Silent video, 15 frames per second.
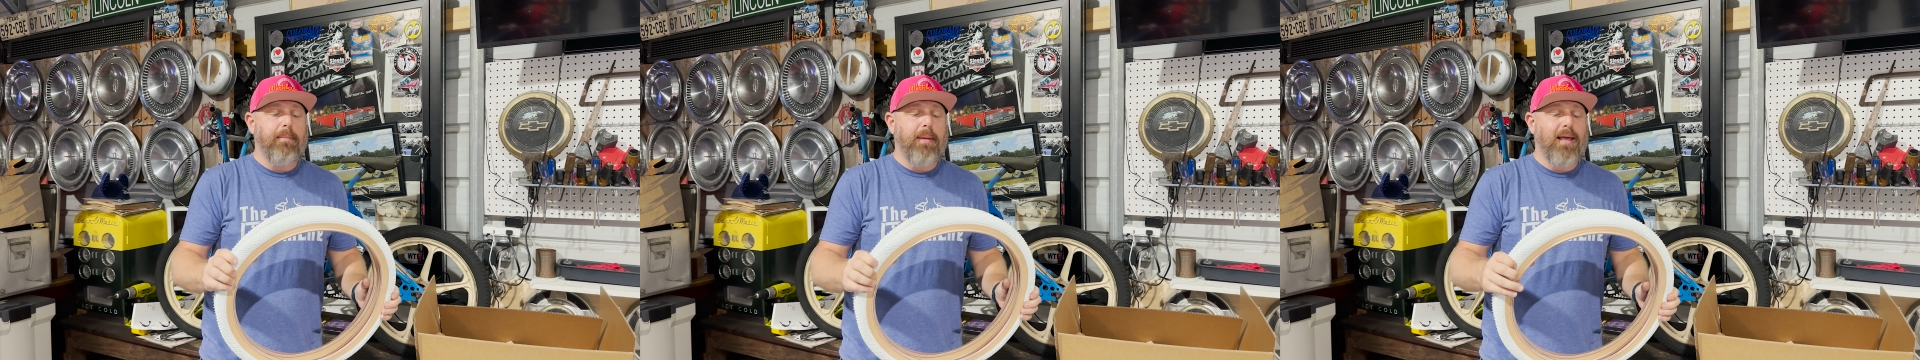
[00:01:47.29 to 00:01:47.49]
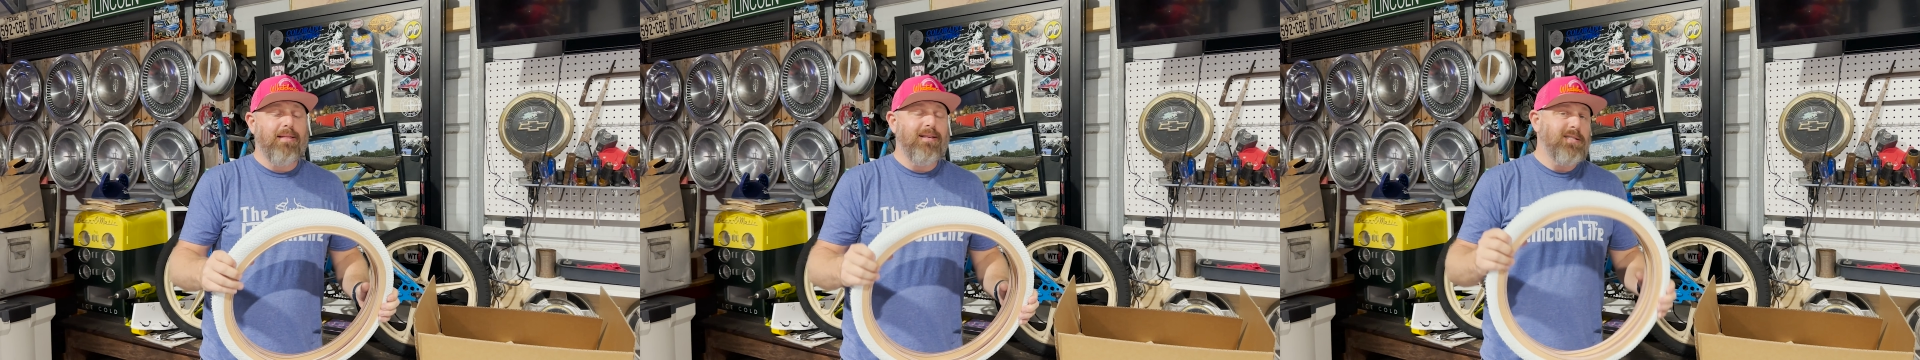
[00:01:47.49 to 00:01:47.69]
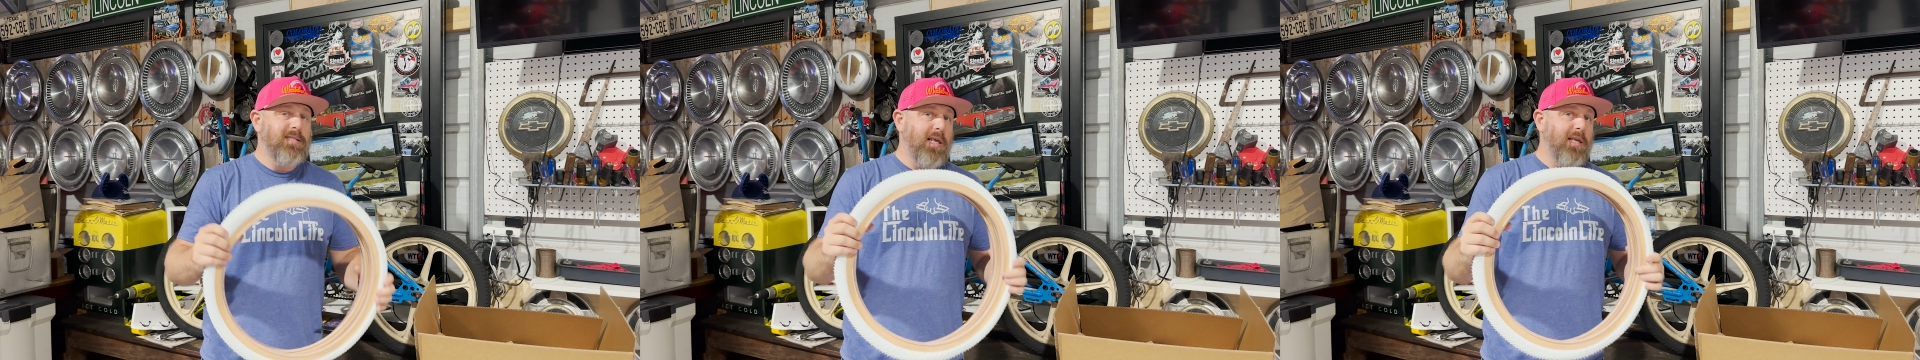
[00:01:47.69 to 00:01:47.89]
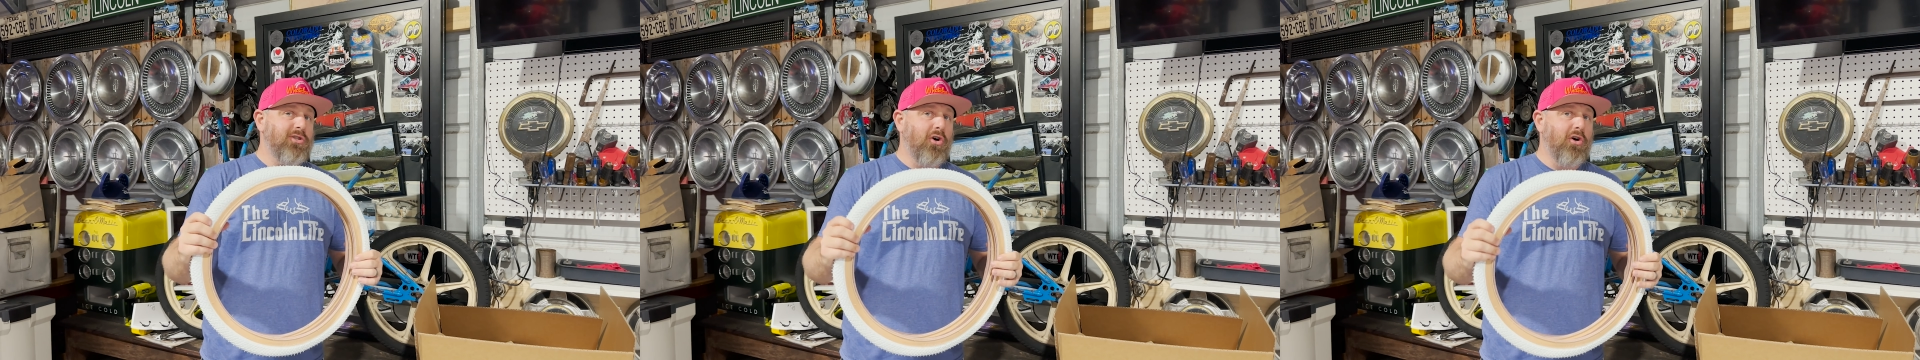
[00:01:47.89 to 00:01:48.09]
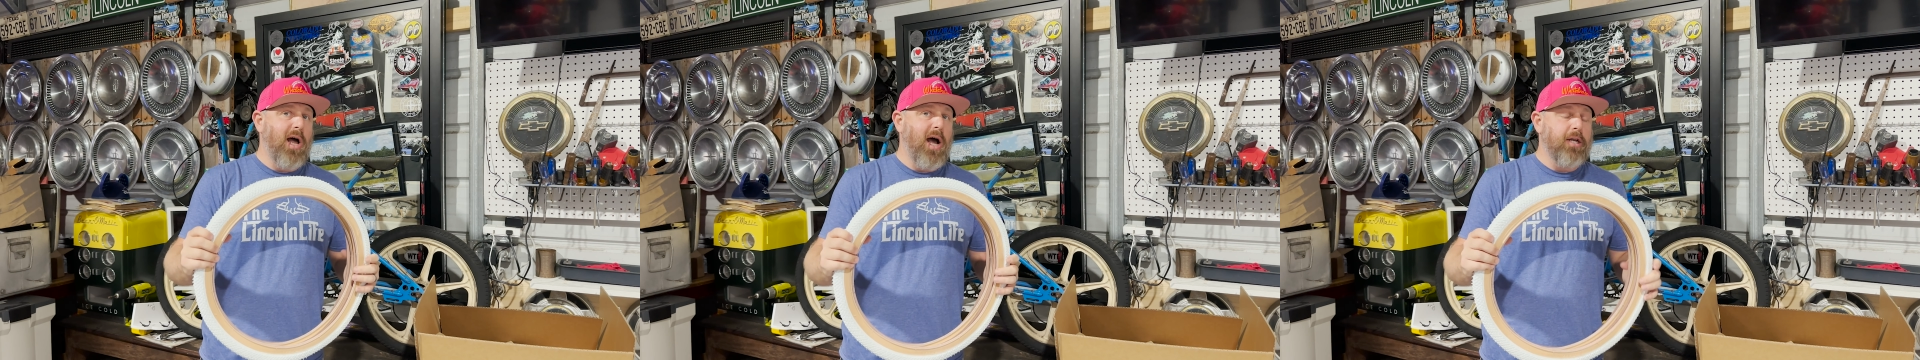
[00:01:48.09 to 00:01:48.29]
man, these things
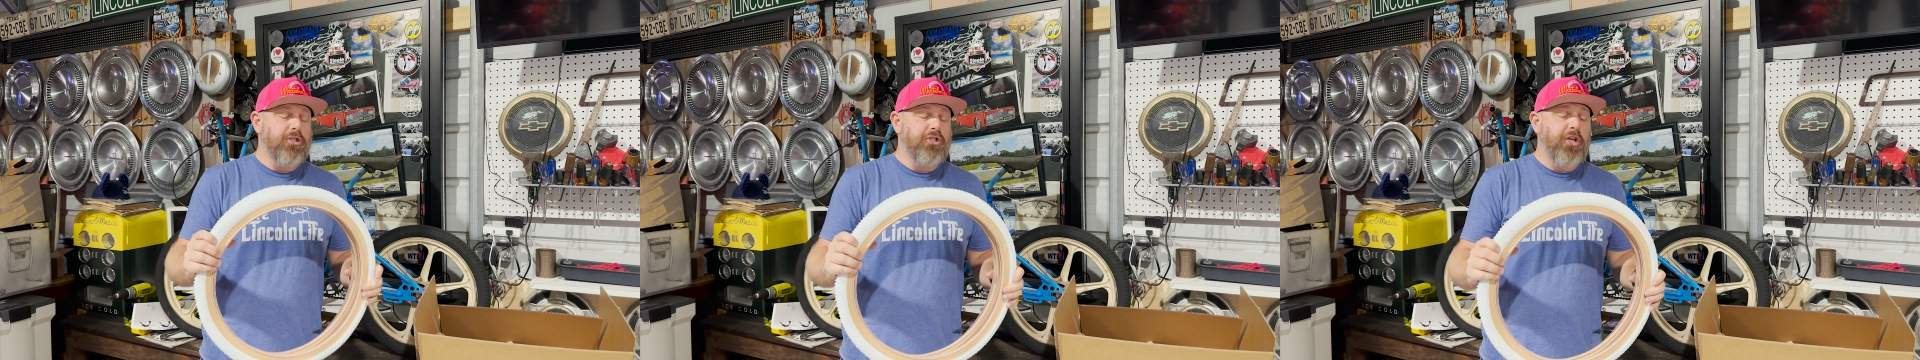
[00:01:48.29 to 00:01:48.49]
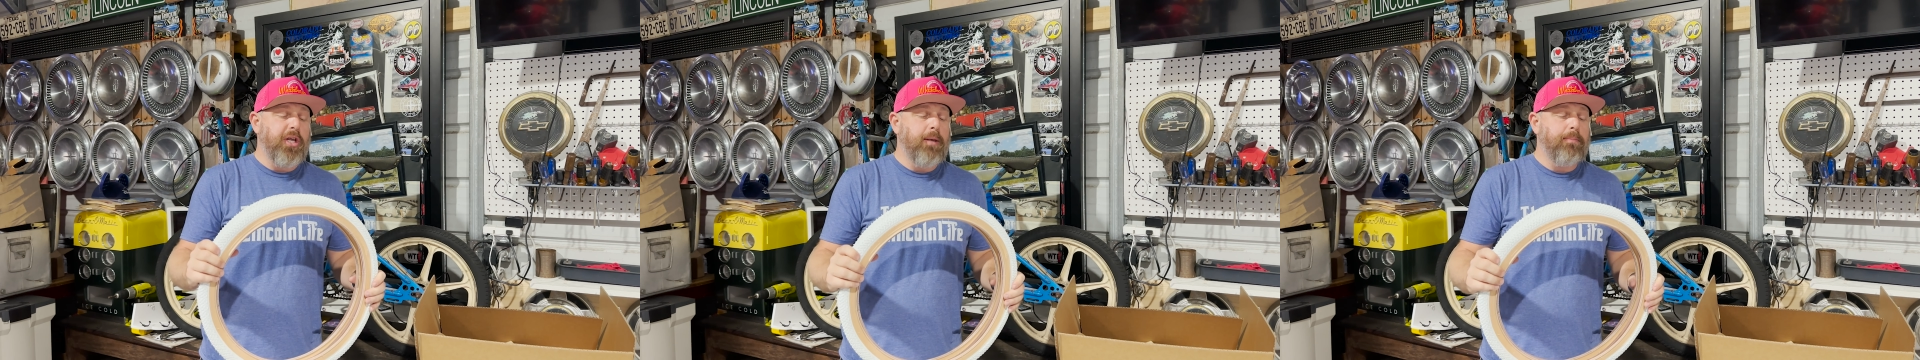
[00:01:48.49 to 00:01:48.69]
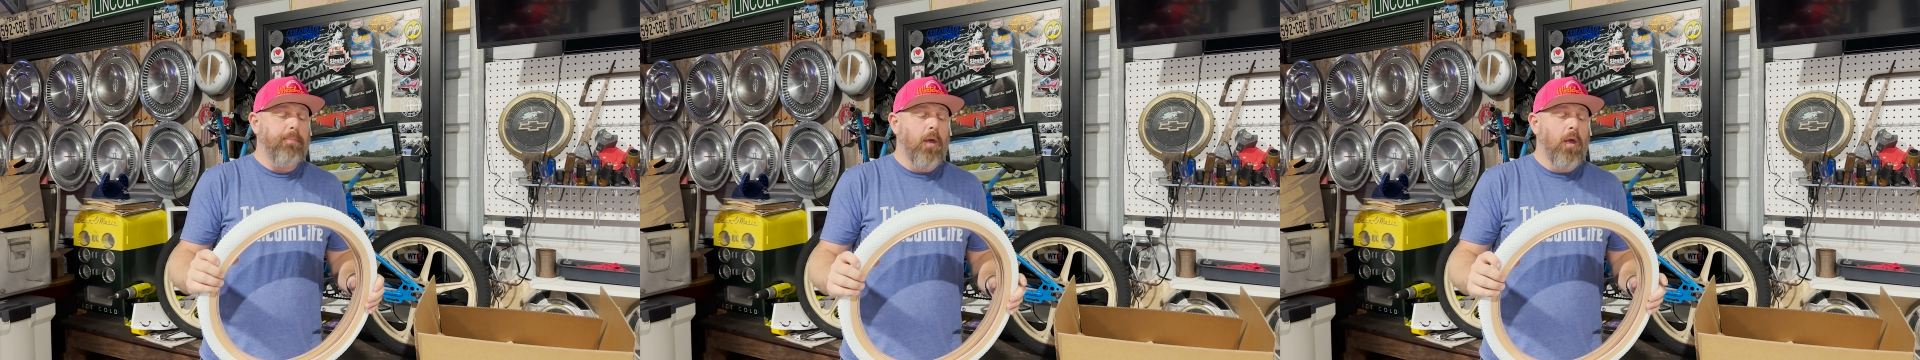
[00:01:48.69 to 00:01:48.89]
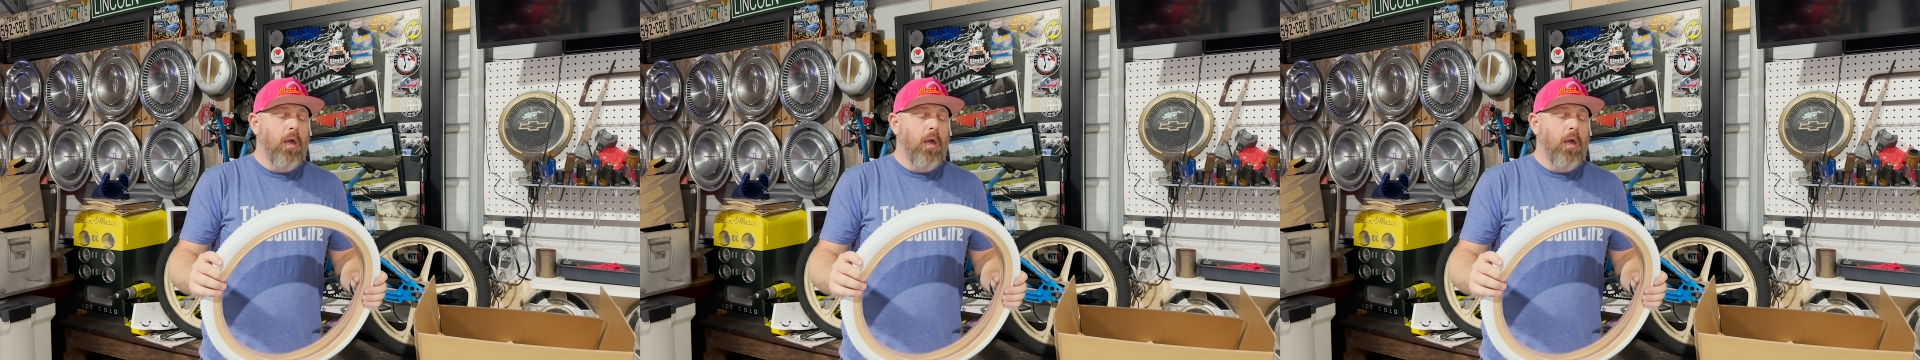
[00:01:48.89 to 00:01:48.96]
are not cheap.